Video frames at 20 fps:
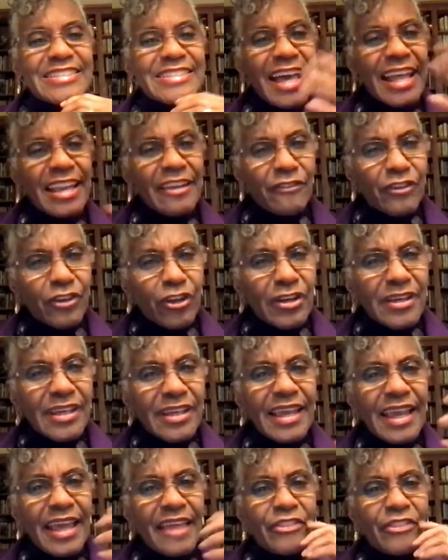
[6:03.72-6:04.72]
kind of
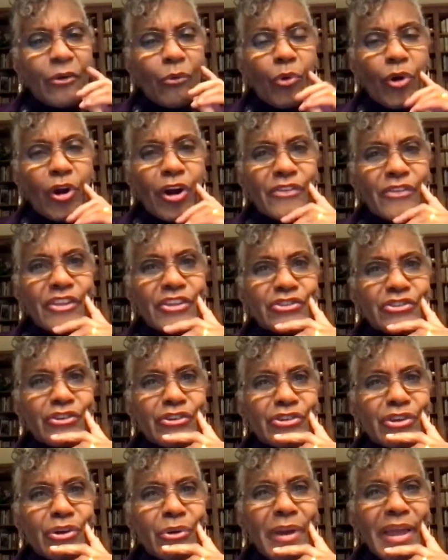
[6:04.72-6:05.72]
looking at the work that you're
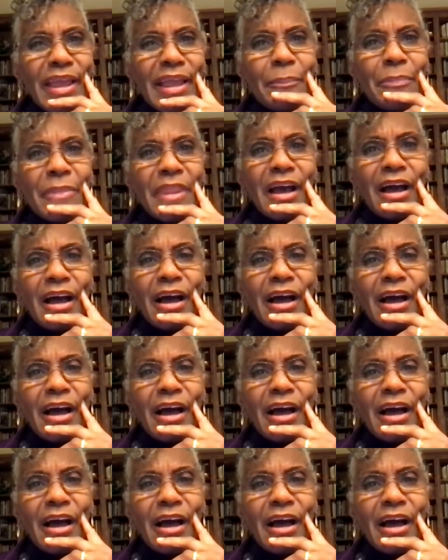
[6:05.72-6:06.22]
doing,